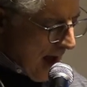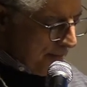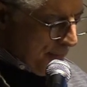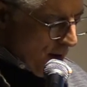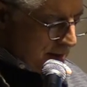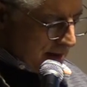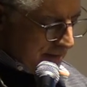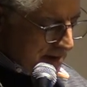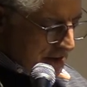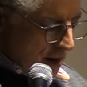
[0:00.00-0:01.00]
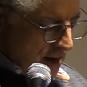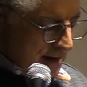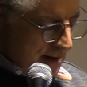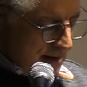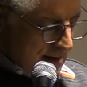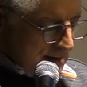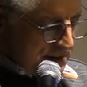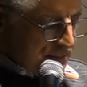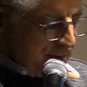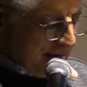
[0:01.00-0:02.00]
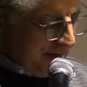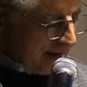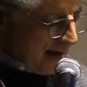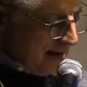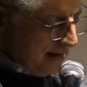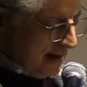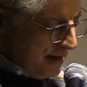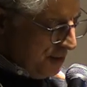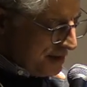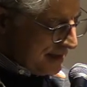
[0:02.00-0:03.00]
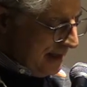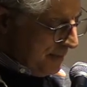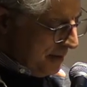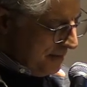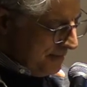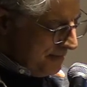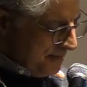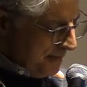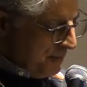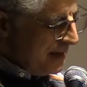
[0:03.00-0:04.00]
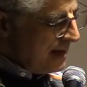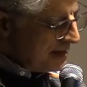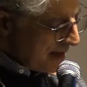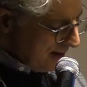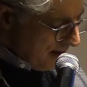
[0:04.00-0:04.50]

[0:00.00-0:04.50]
I'm barking in the dark, splitting the night and your sleep, because I